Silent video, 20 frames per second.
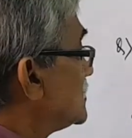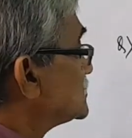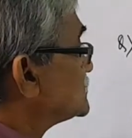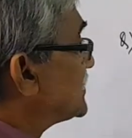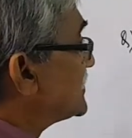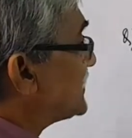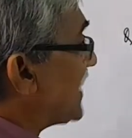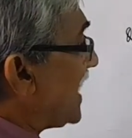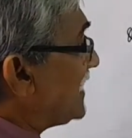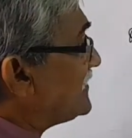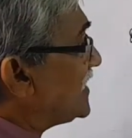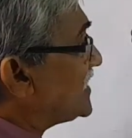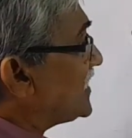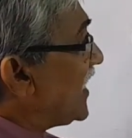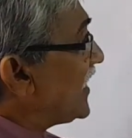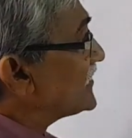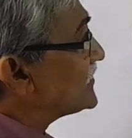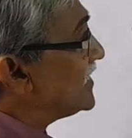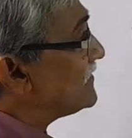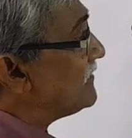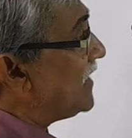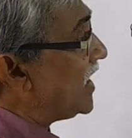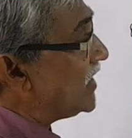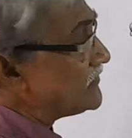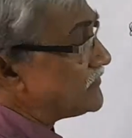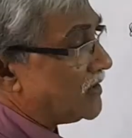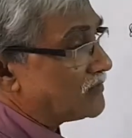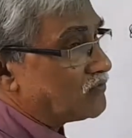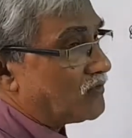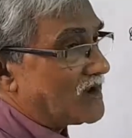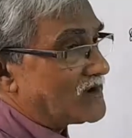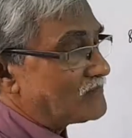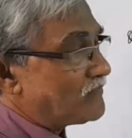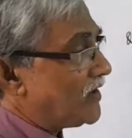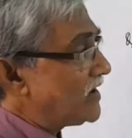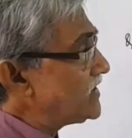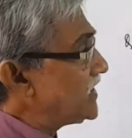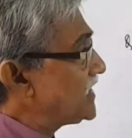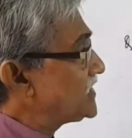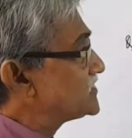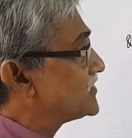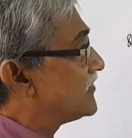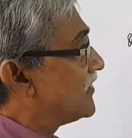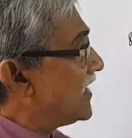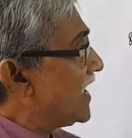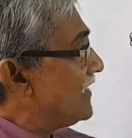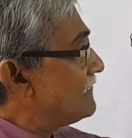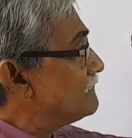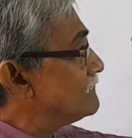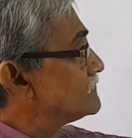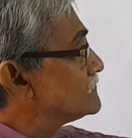The diamond has a mass of 1.8 gram.